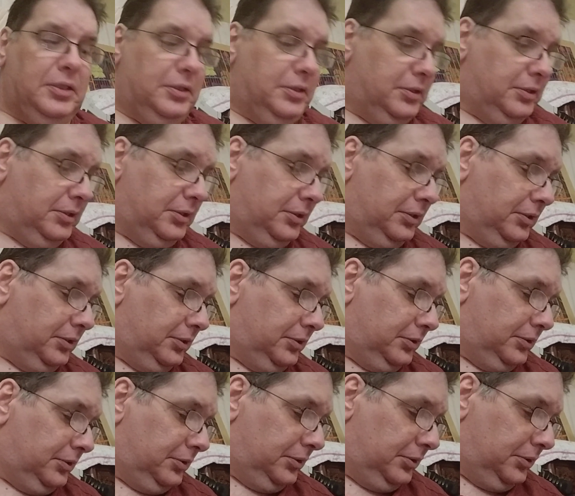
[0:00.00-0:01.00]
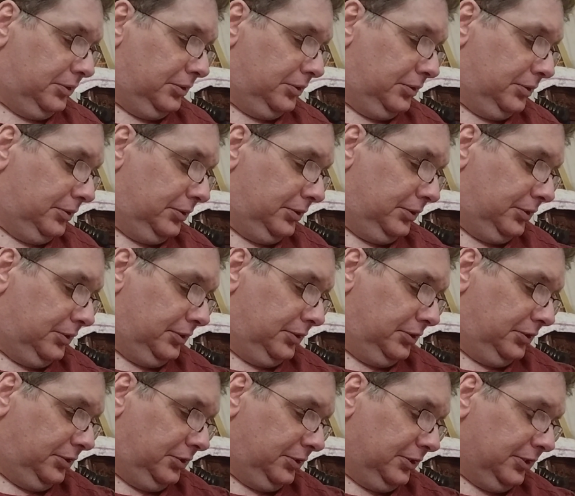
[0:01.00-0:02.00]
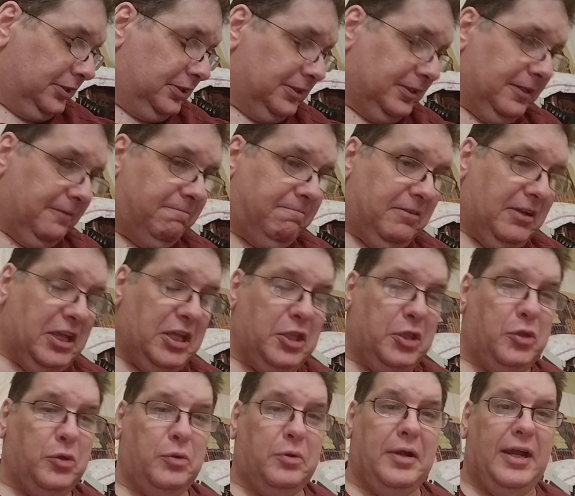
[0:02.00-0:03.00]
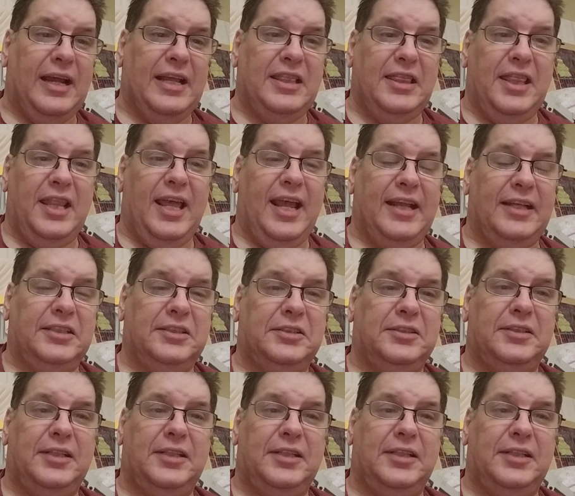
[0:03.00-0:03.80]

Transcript: And this is a video I like.